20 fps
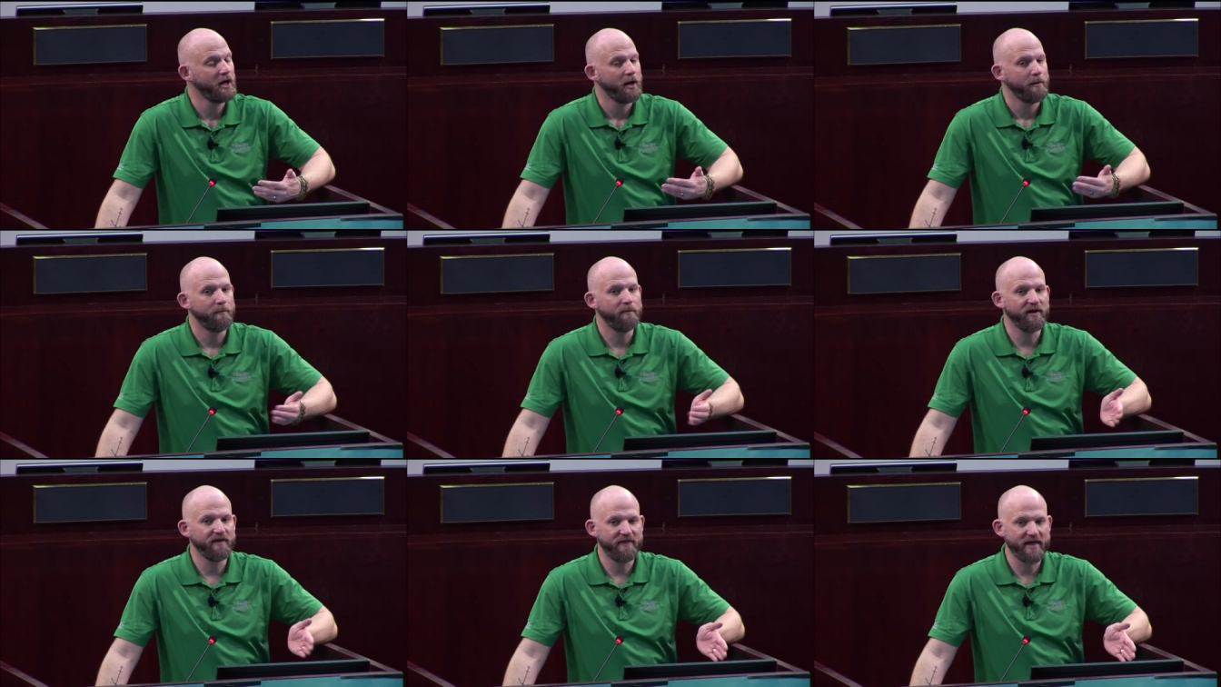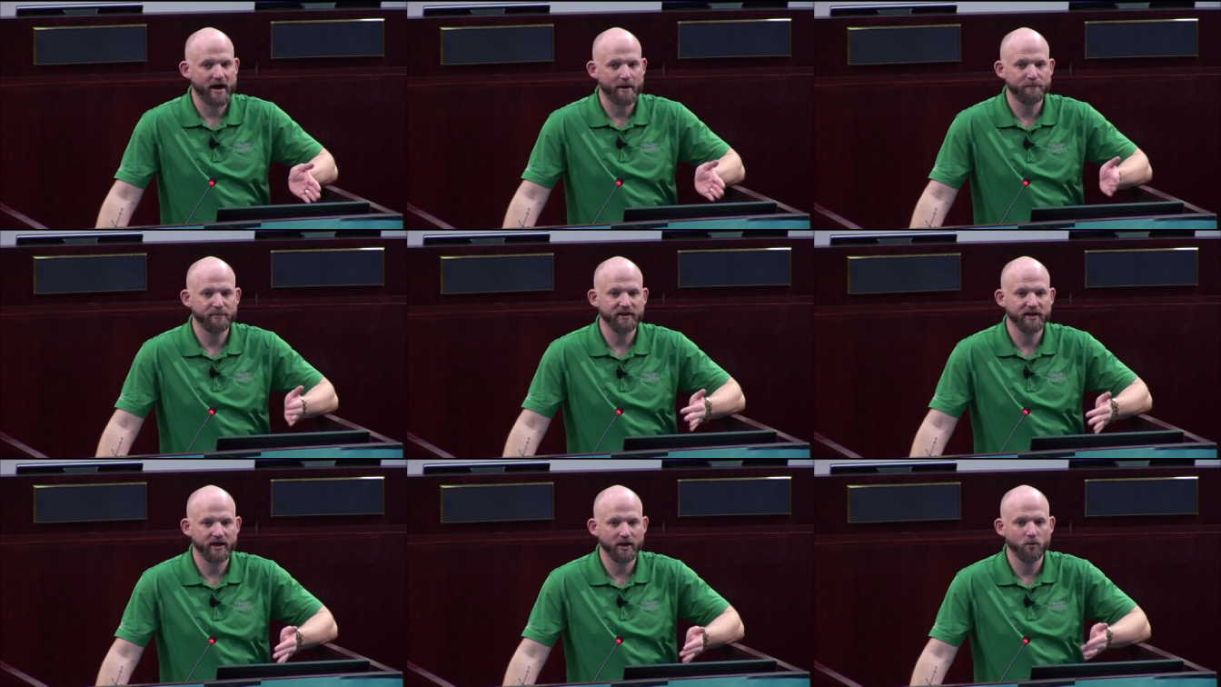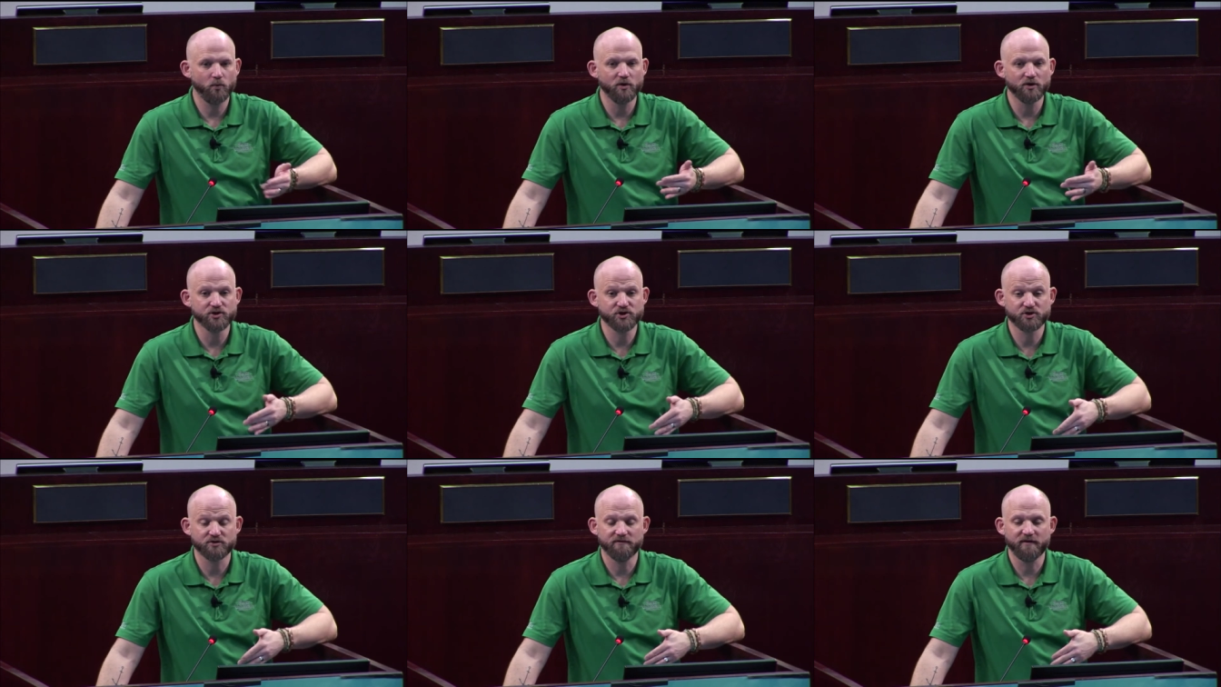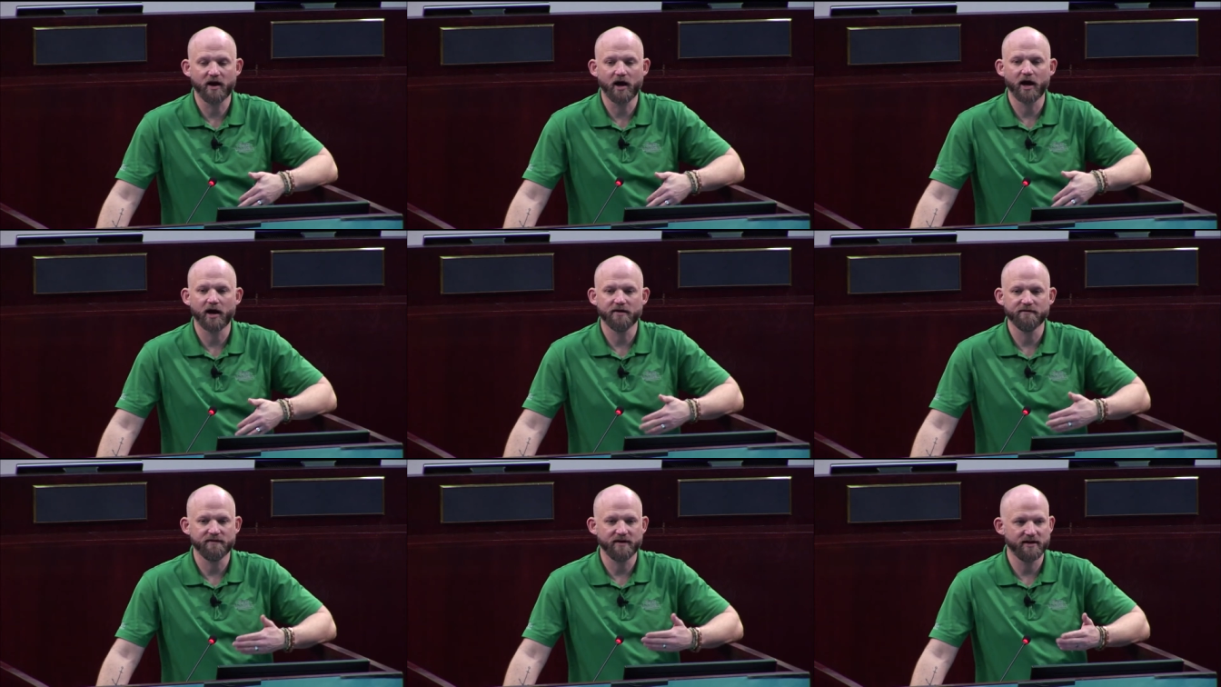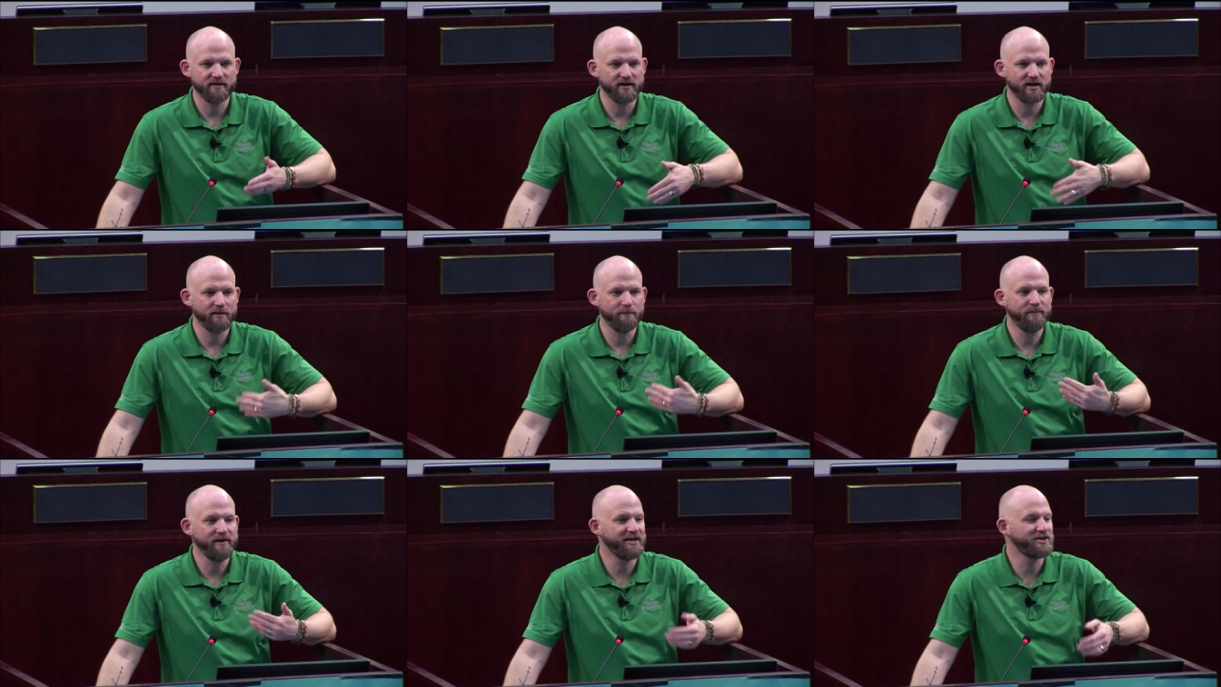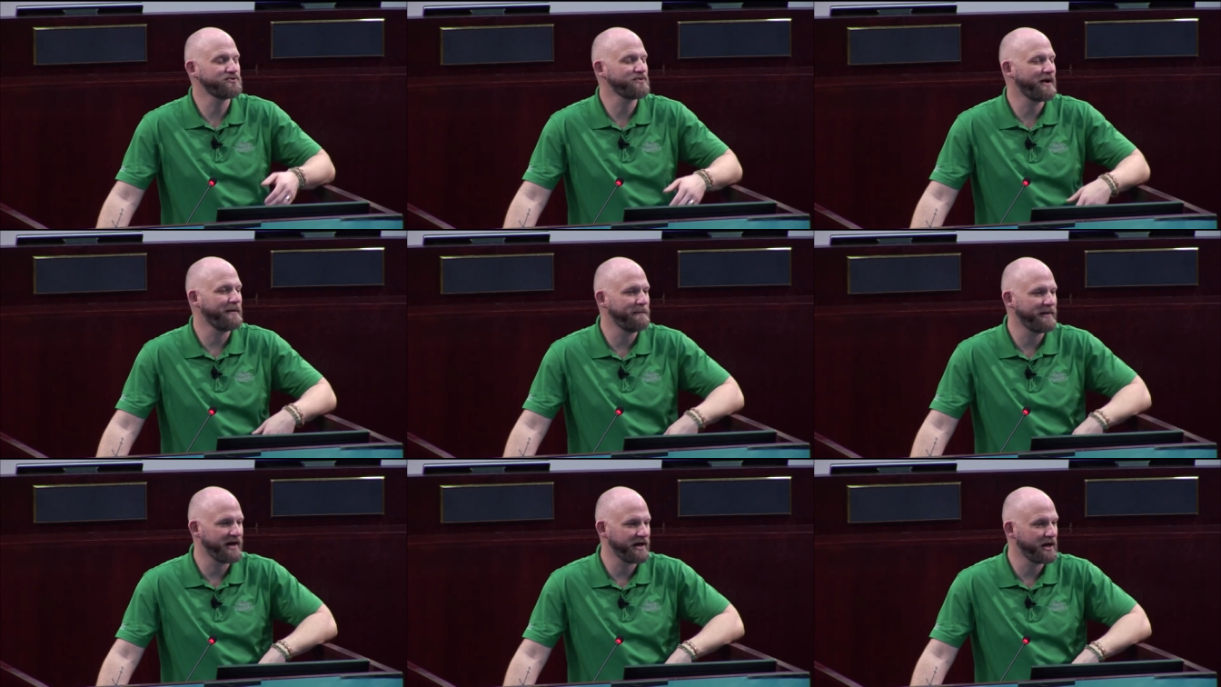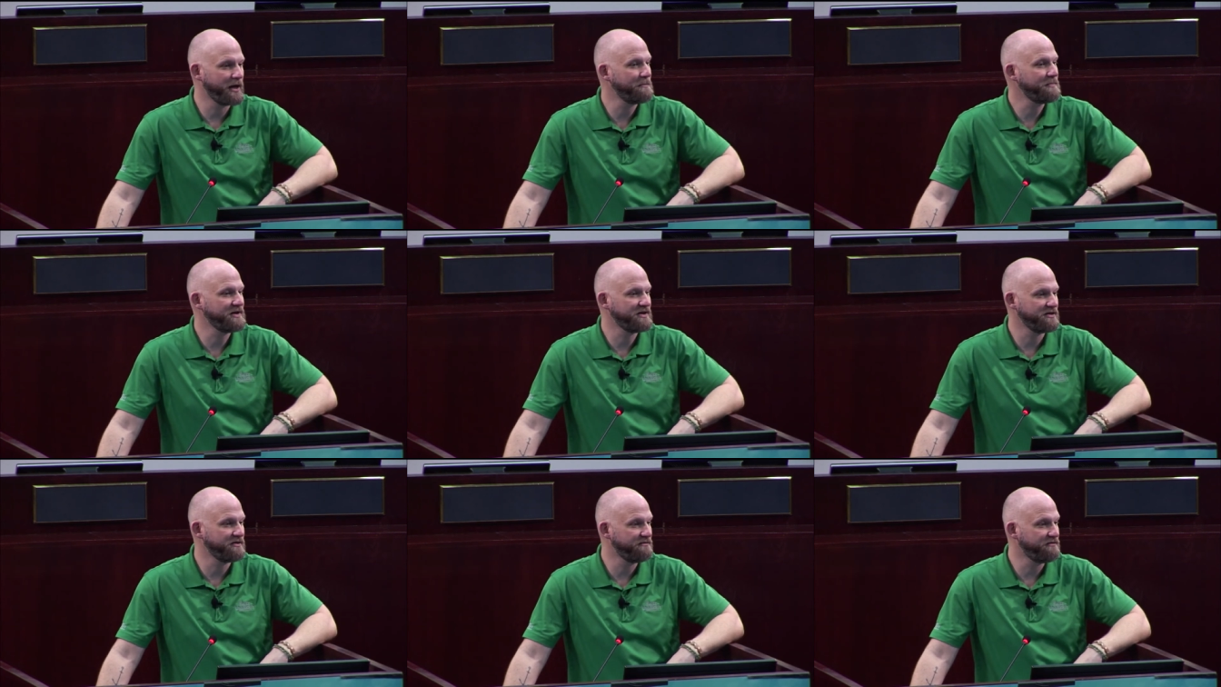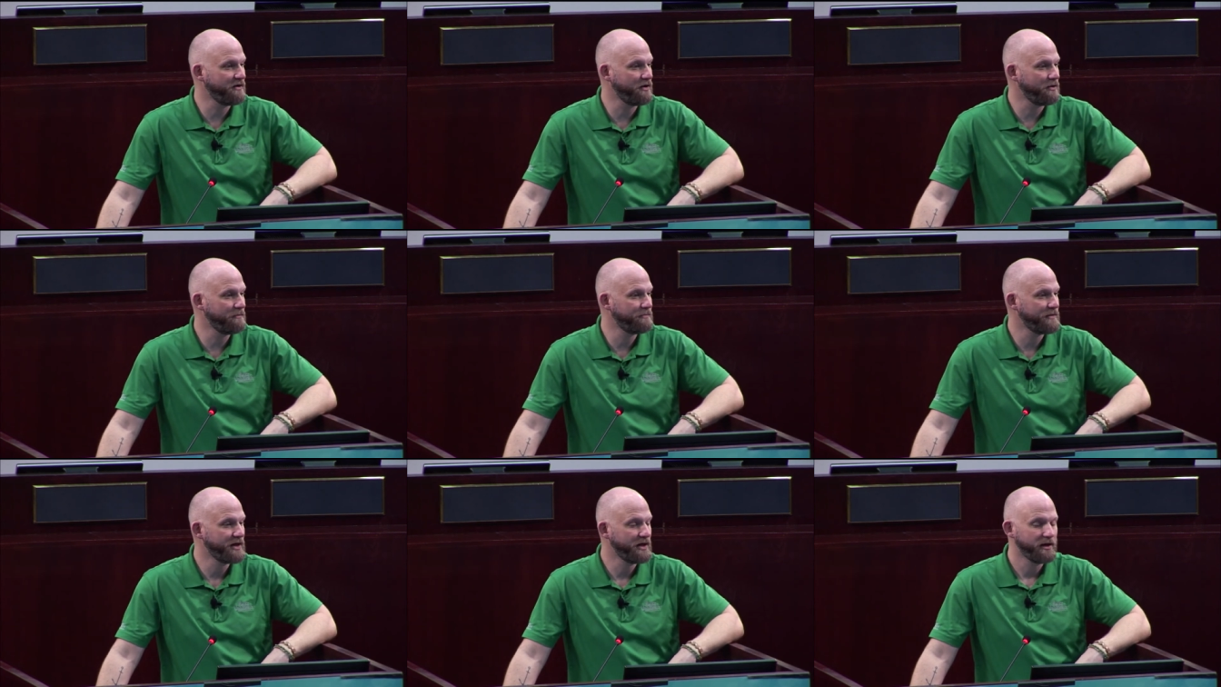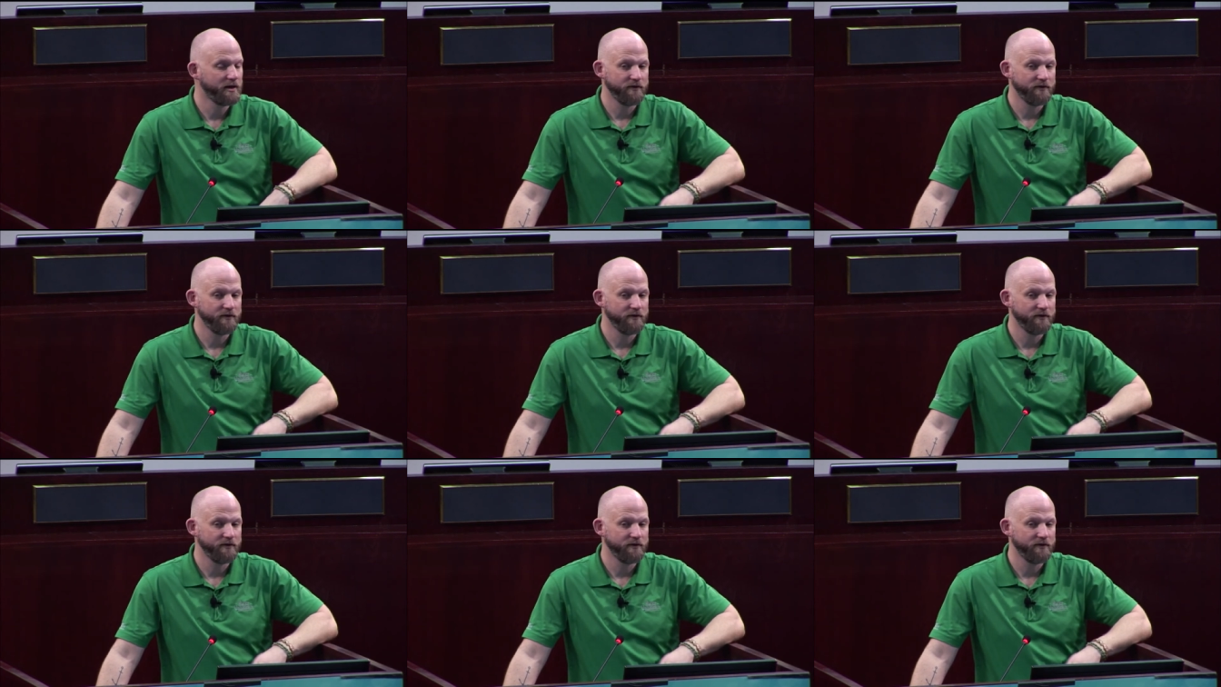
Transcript: but that plant will survive and then it picks right back up in the fall.